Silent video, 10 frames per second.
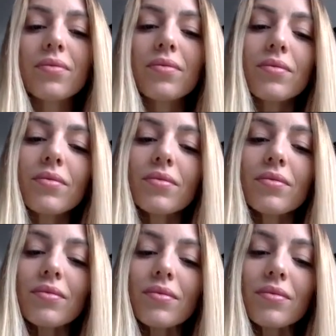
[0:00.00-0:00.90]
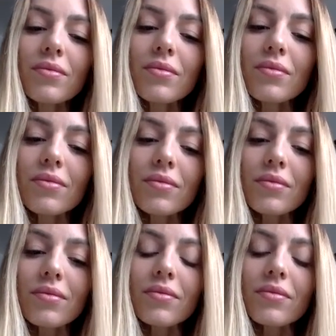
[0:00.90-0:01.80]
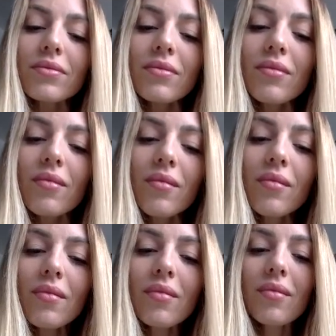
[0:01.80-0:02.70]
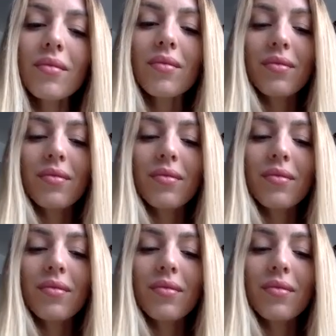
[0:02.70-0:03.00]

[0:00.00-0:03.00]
[no speech]